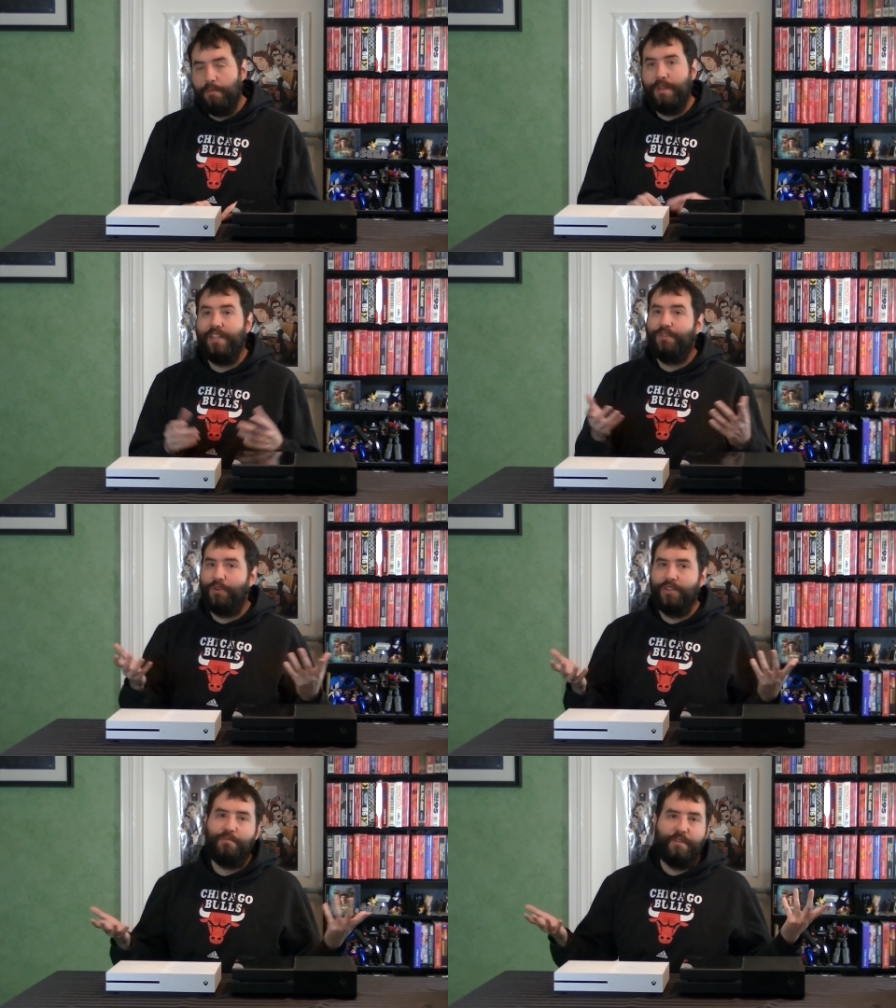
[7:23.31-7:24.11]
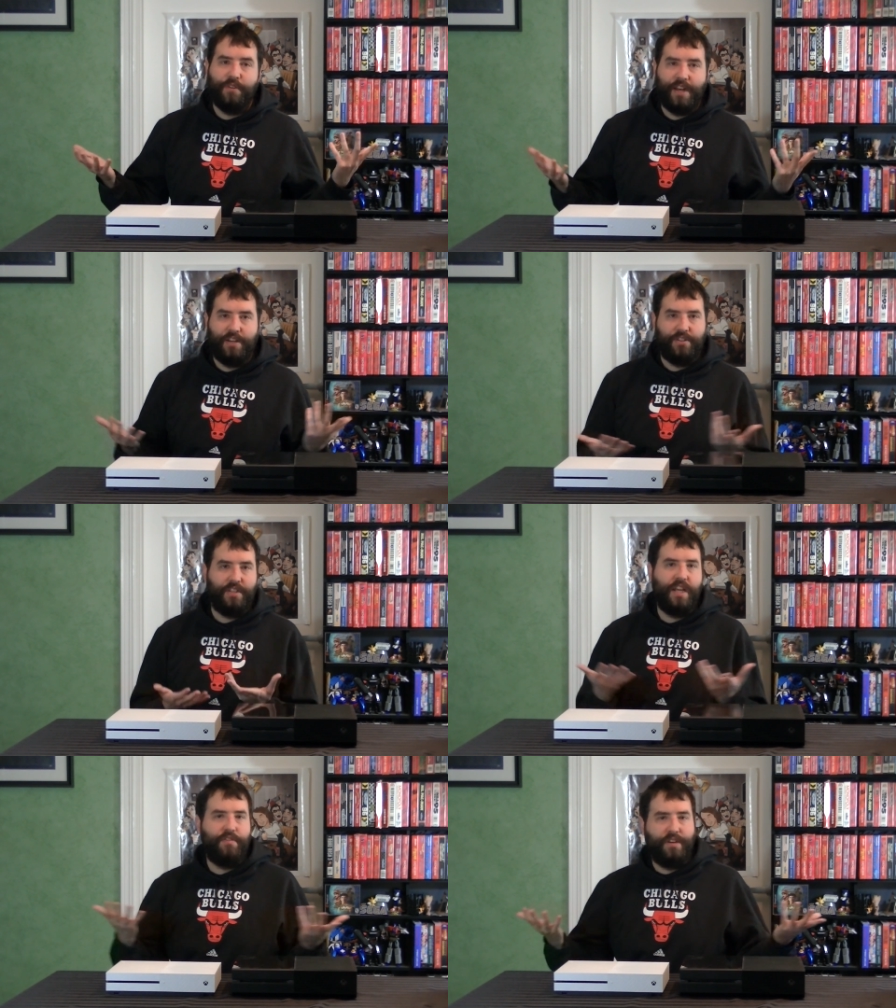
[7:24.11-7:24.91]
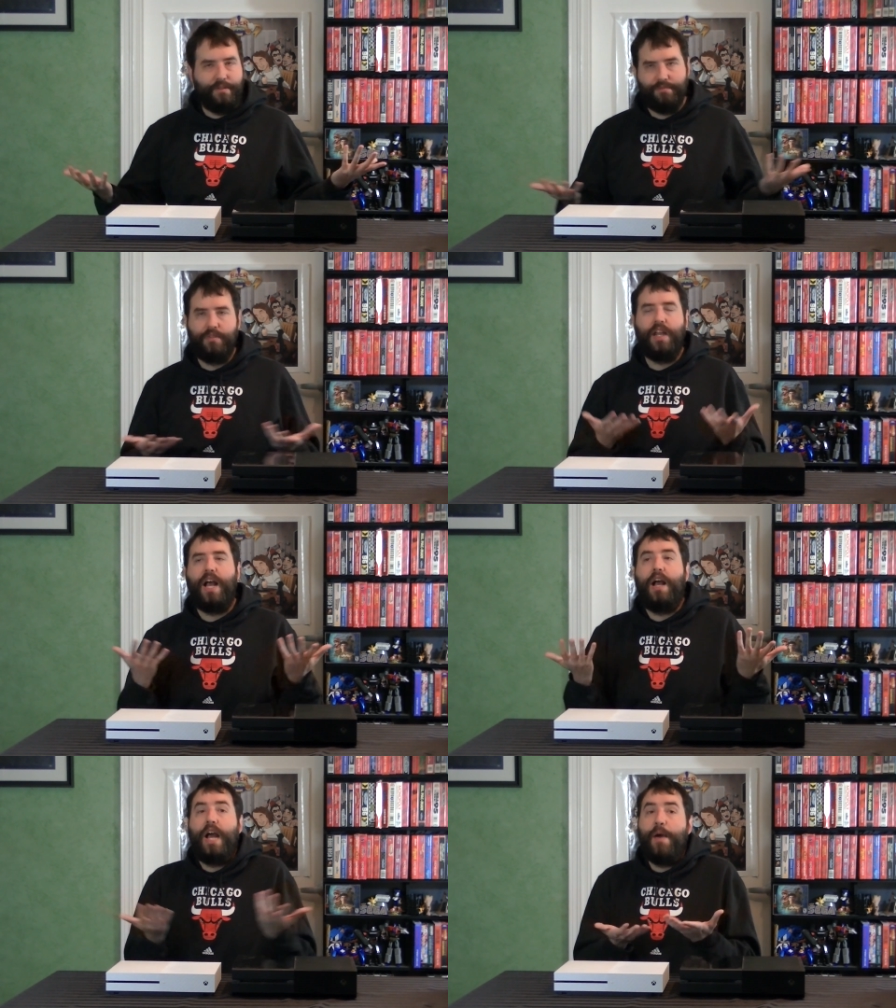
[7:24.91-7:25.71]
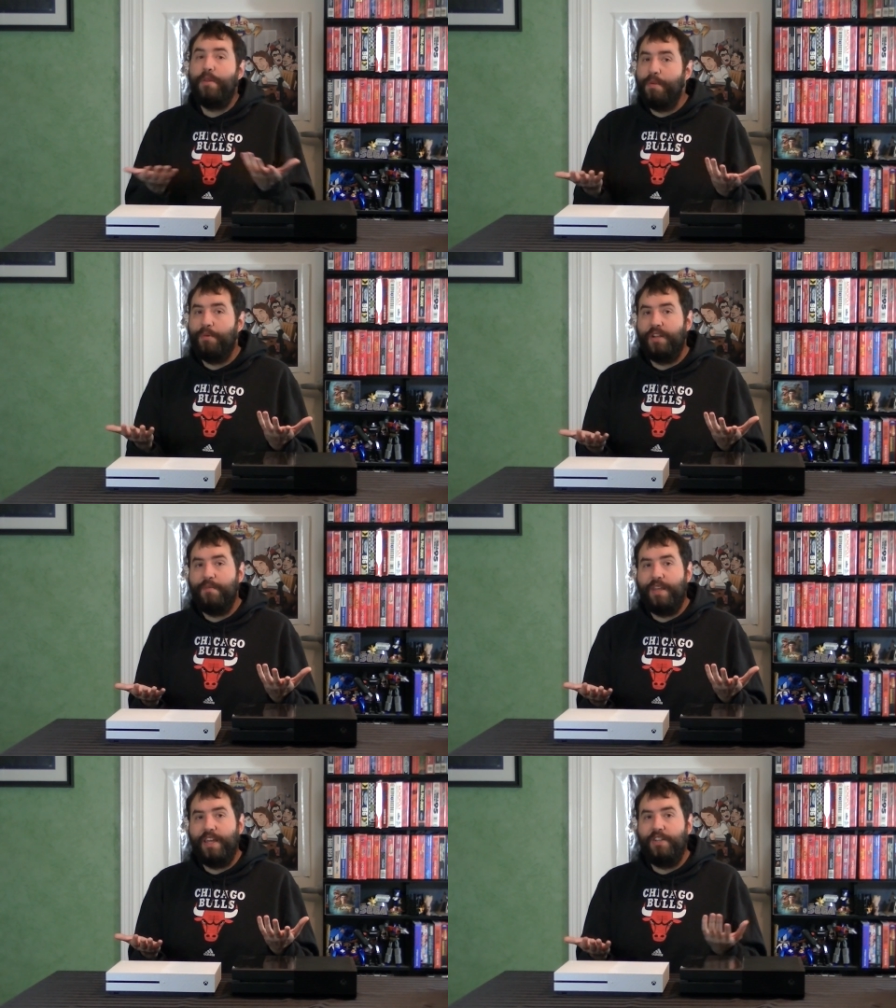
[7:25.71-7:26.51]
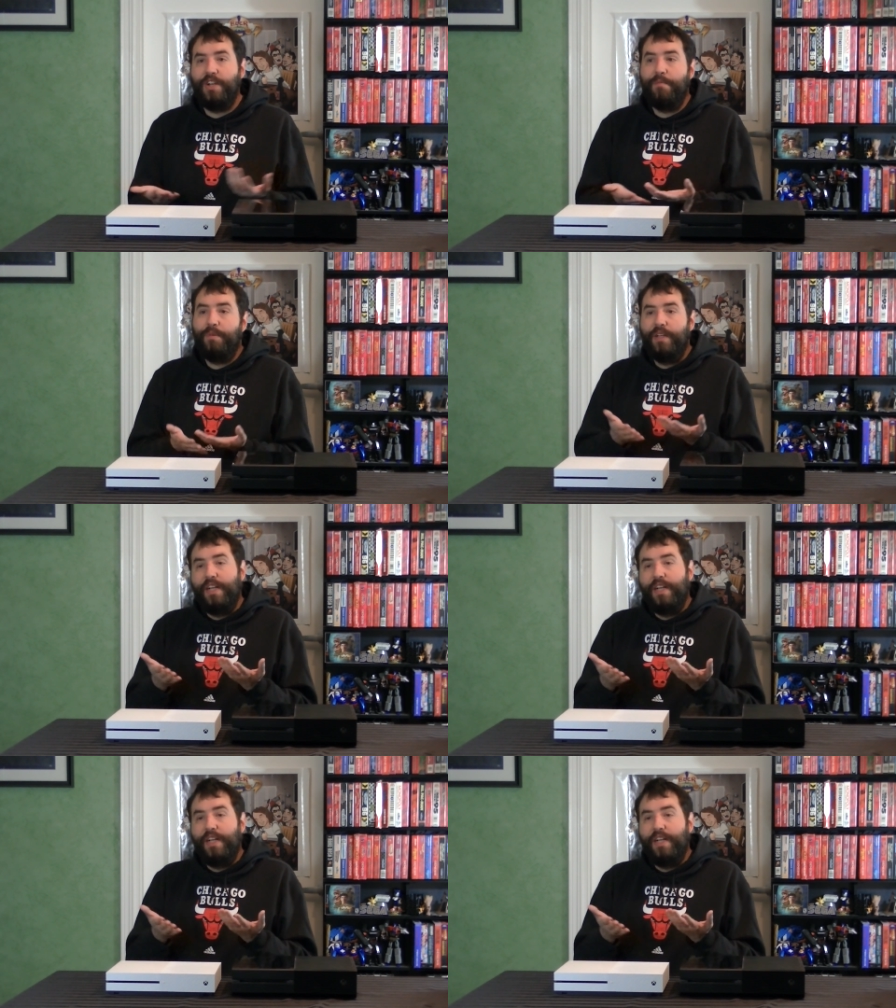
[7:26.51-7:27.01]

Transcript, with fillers: but that's of course a big financial endeavor, and how many people are going to make that jump?